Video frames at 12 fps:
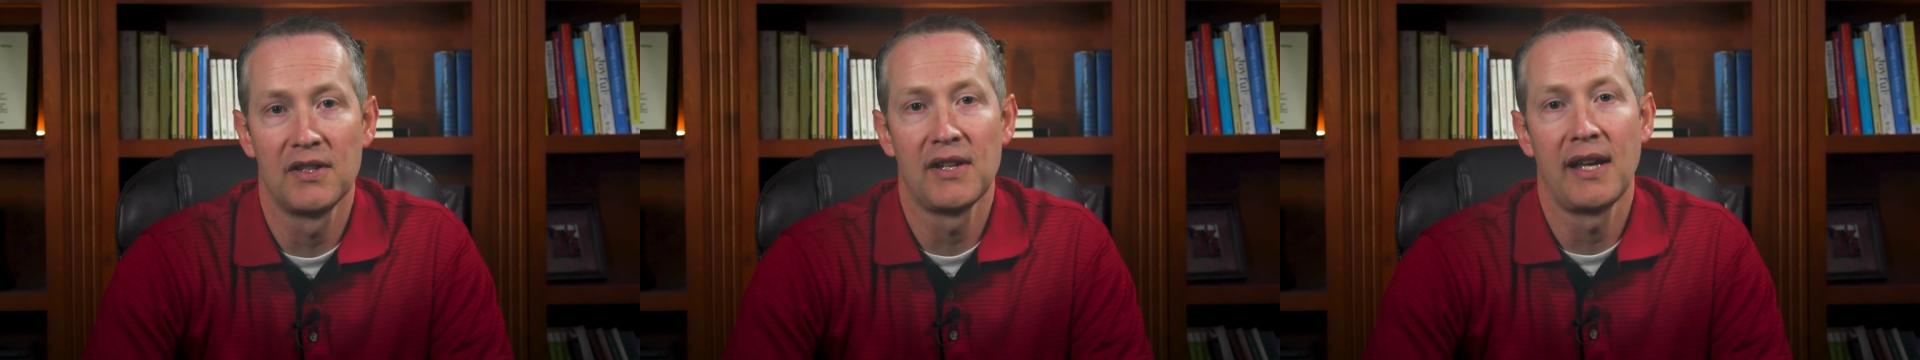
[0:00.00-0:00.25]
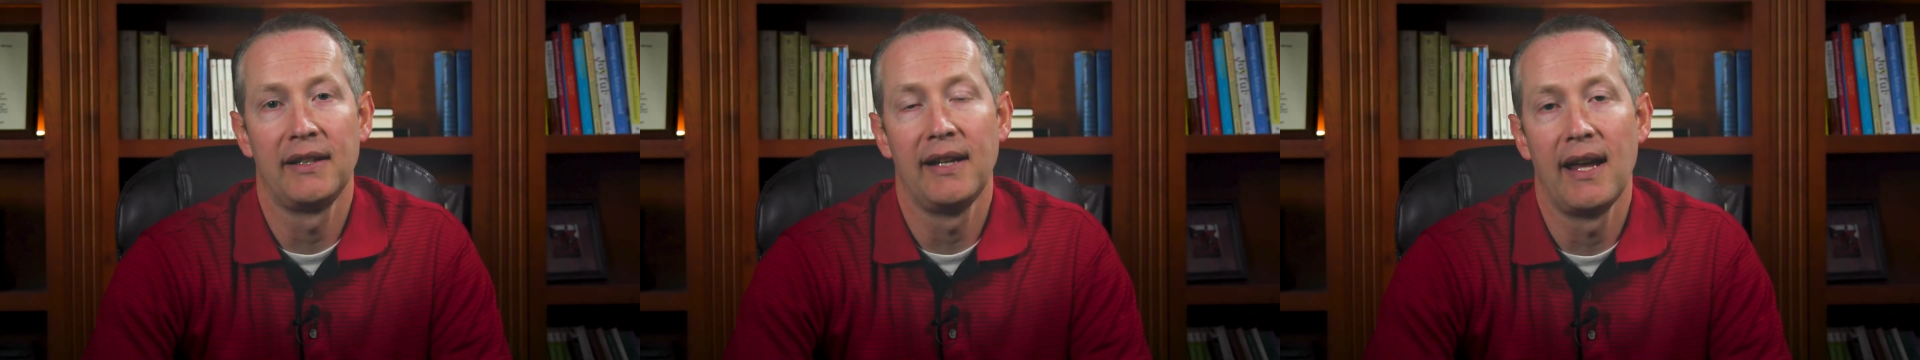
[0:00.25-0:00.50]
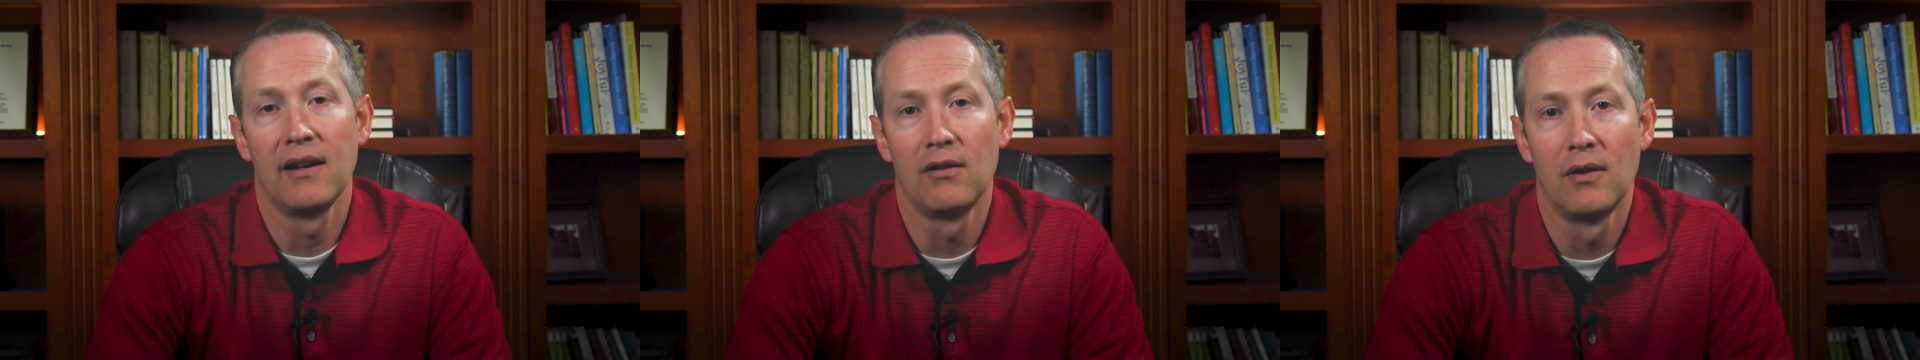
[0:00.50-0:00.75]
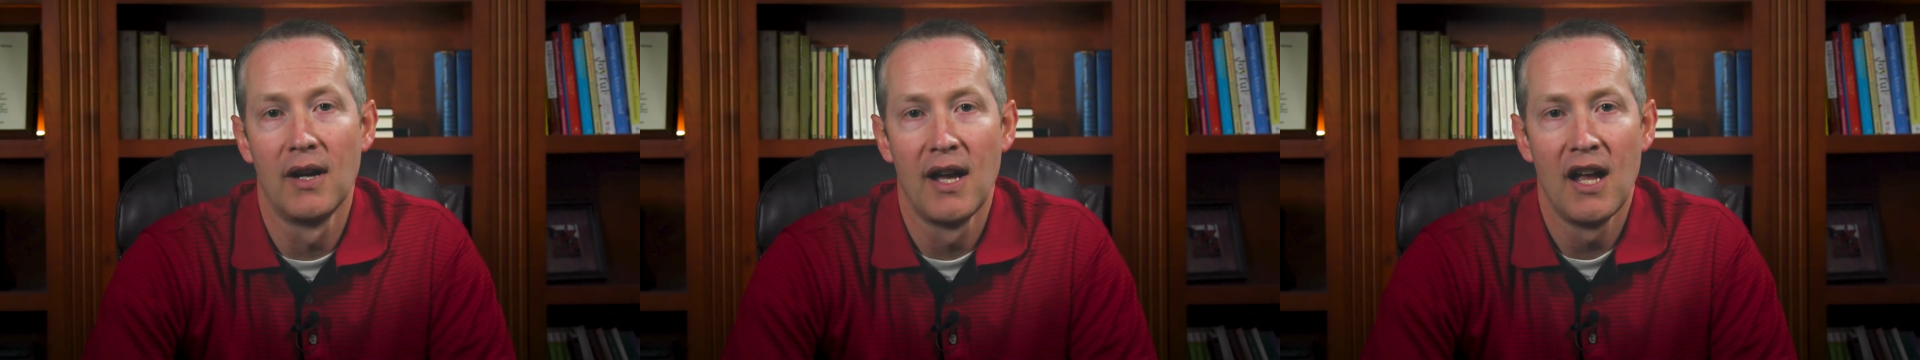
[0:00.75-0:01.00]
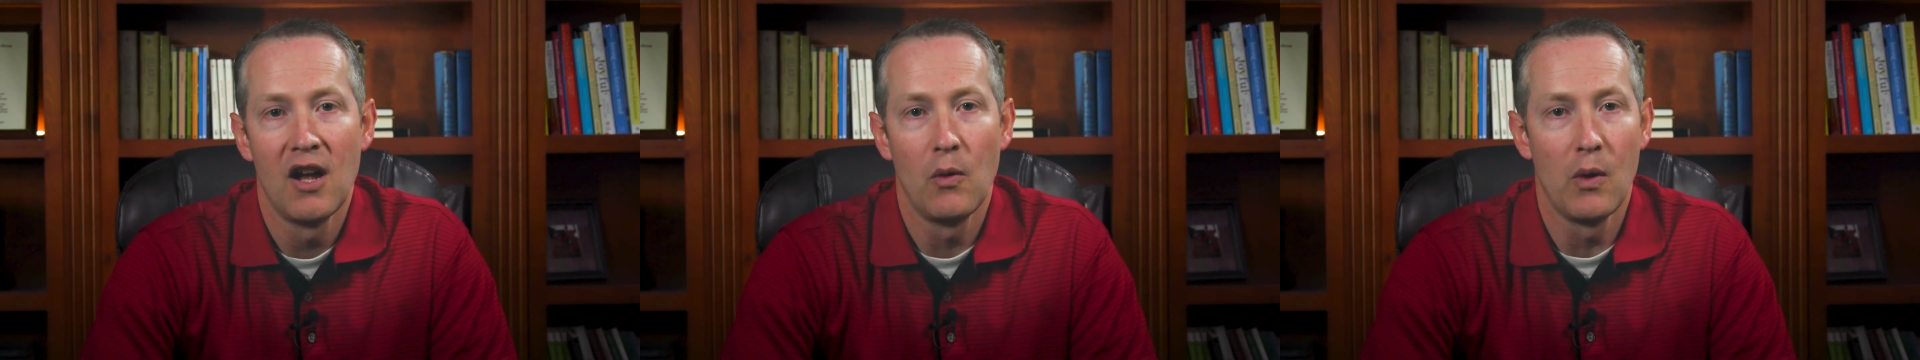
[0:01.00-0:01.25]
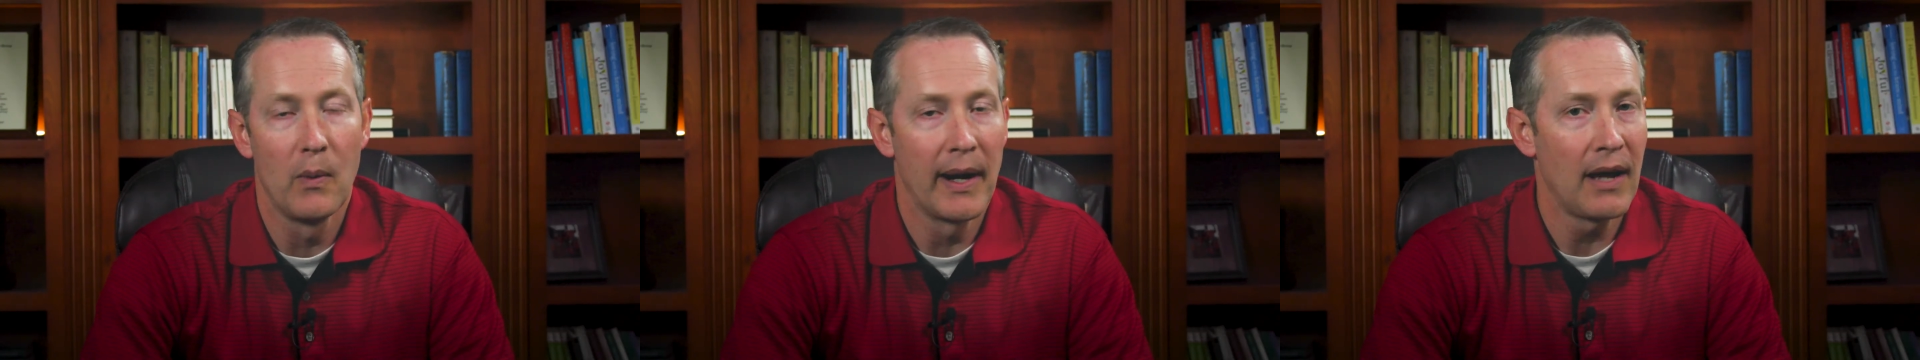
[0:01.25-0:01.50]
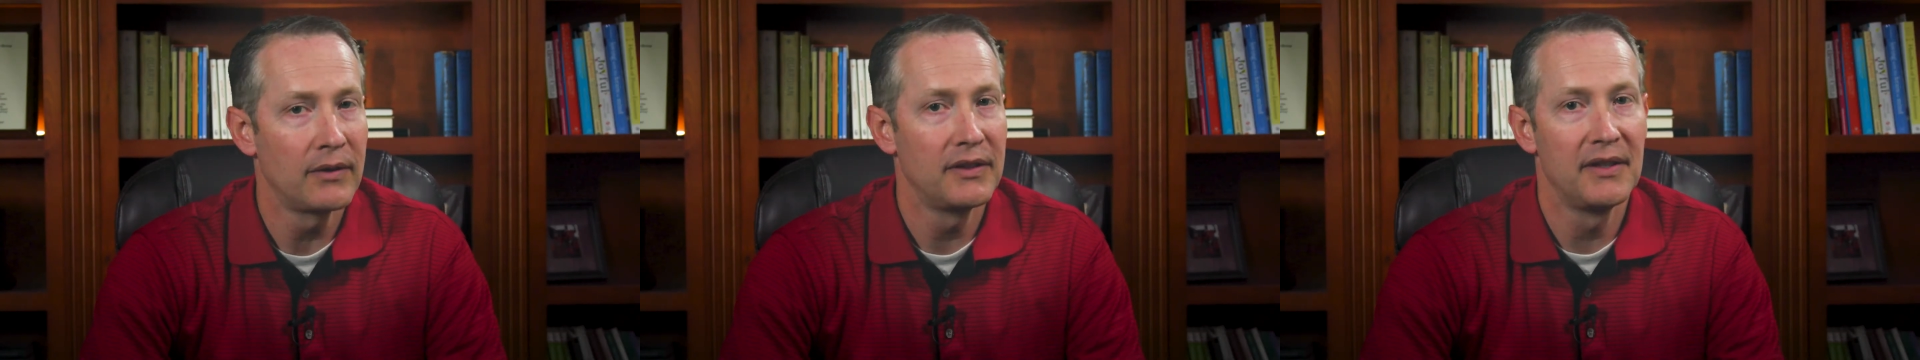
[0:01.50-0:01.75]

San Diego. We went out to